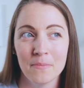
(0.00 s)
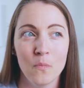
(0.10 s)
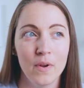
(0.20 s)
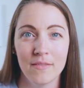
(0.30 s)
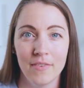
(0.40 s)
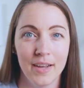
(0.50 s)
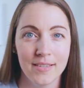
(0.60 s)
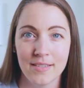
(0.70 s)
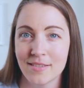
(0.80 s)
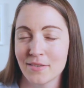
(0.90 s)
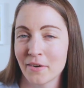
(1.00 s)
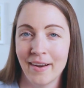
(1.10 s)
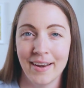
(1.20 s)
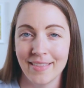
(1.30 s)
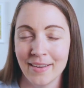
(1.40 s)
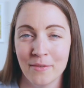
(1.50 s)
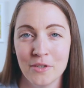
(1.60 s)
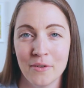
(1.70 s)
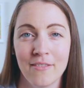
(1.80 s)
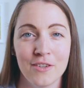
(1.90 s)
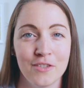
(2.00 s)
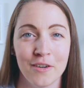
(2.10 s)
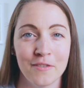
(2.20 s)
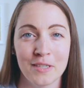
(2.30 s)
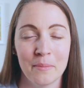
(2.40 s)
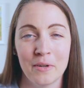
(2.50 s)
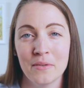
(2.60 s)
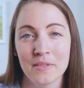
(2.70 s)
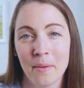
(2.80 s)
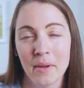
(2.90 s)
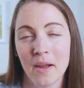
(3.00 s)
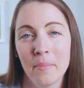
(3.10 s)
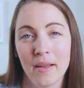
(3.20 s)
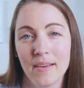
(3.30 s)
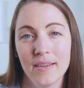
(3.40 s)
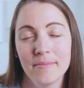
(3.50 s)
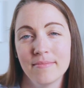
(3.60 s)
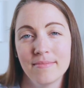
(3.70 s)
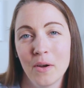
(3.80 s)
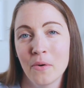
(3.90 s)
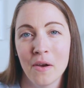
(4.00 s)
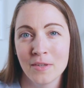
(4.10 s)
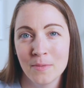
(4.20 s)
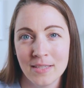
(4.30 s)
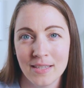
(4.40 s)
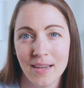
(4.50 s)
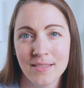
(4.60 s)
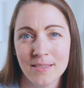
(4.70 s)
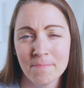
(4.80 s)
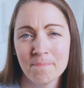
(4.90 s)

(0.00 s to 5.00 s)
What advice or anything would you have to share for someone who's coming up on a OCONUS PCS?